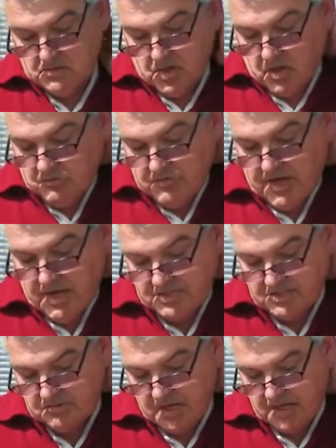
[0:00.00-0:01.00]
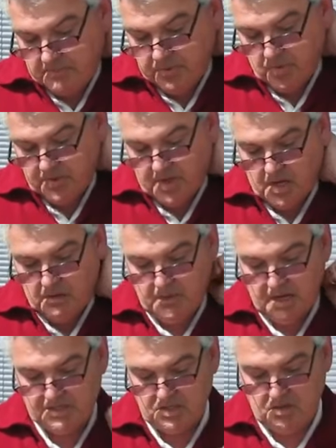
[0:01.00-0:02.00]
I'll reiterate the point that I
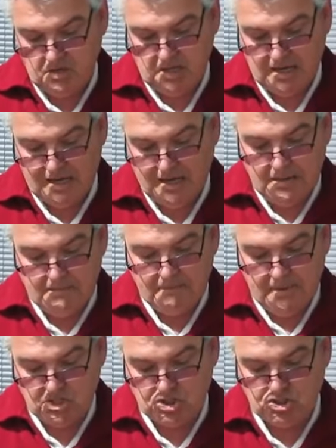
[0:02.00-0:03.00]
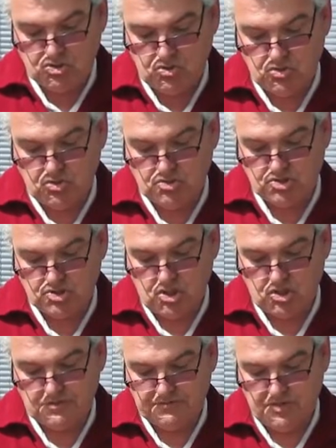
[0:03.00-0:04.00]
made earlier. Make sure you
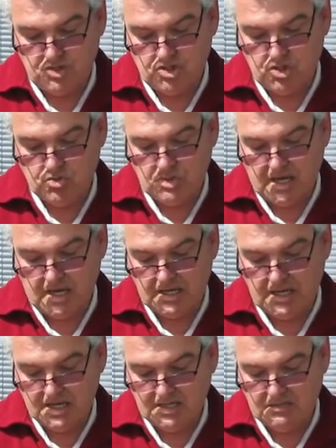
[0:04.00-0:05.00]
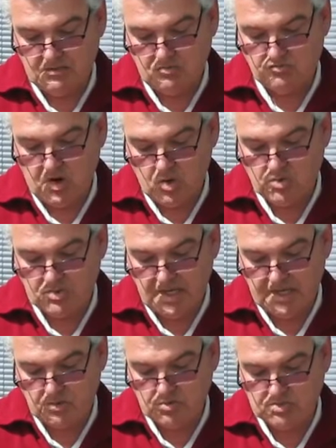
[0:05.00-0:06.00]
search for a UK road
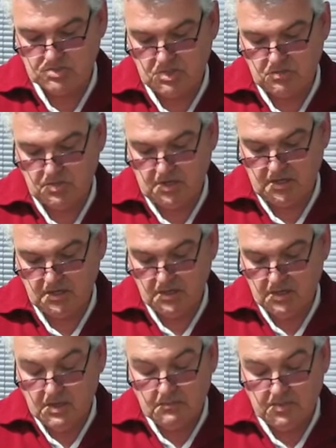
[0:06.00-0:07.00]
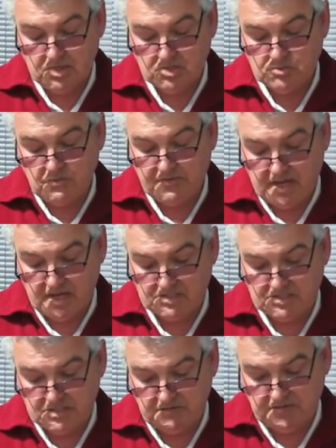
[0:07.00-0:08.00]
legal scooter, because without a
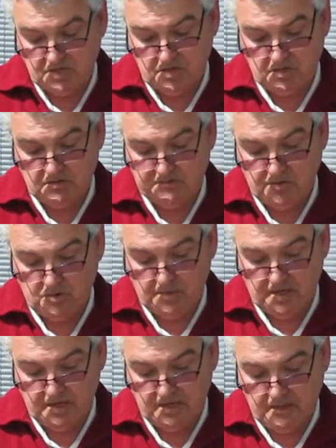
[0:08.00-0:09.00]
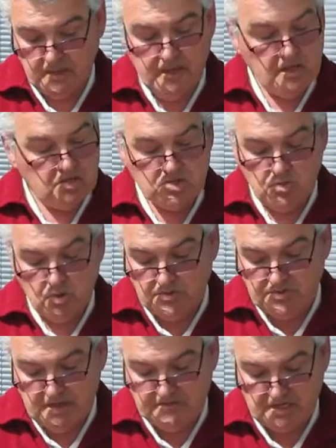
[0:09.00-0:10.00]
certificate of conformity you are
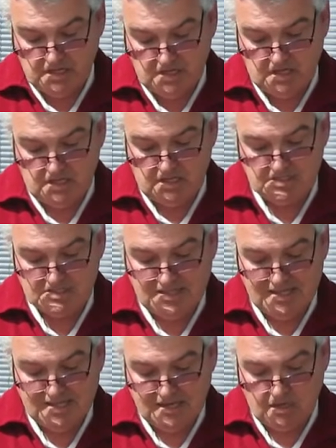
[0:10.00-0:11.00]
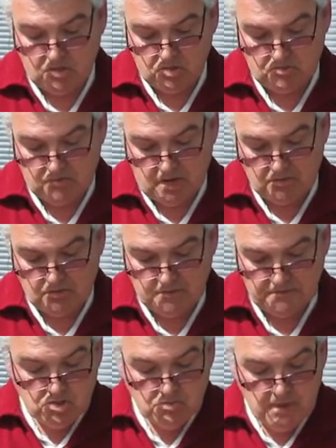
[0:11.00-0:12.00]
never going to get this legally on the road.
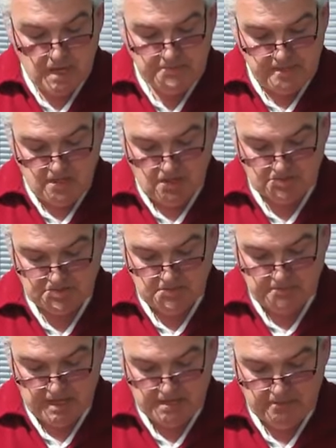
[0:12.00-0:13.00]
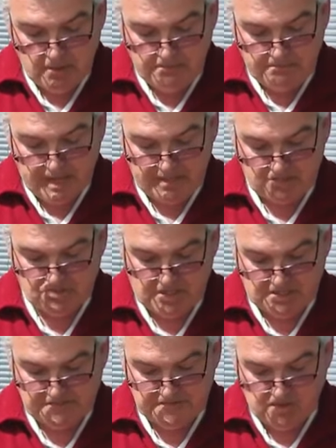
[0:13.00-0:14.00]
You may be asked to pay by bank
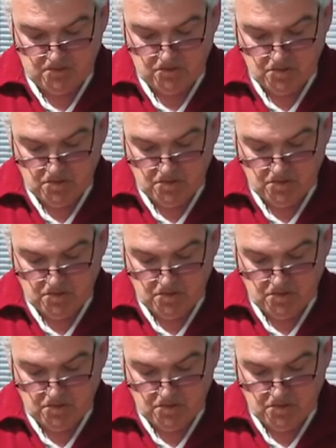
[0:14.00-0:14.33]
transfer,